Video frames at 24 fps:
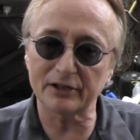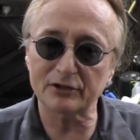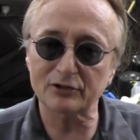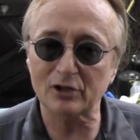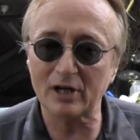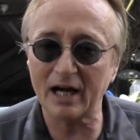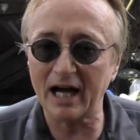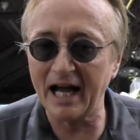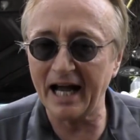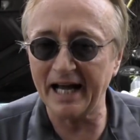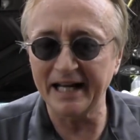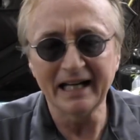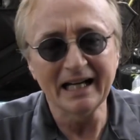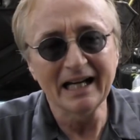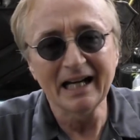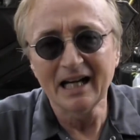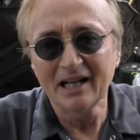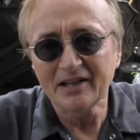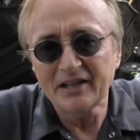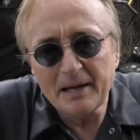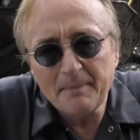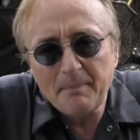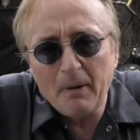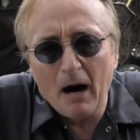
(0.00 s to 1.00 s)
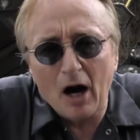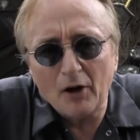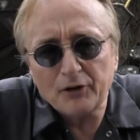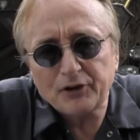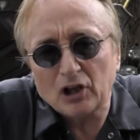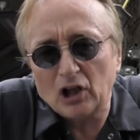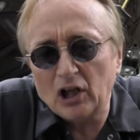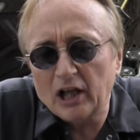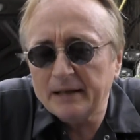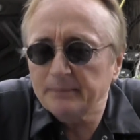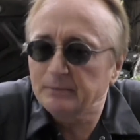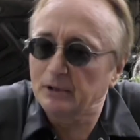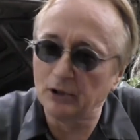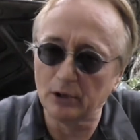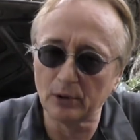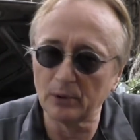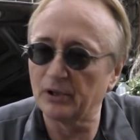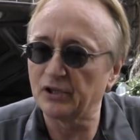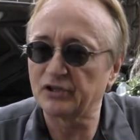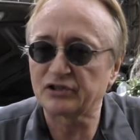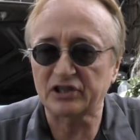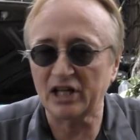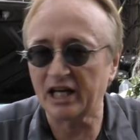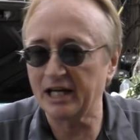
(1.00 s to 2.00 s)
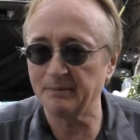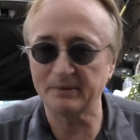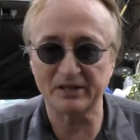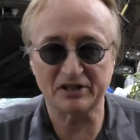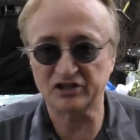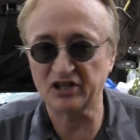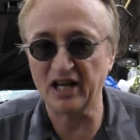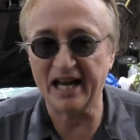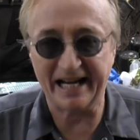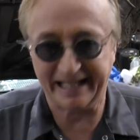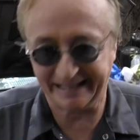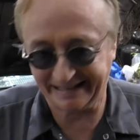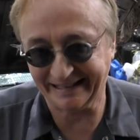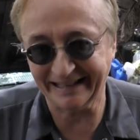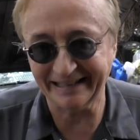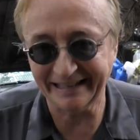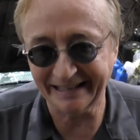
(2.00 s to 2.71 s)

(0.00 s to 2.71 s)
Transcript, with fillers: it a try. They both claim to do the same exact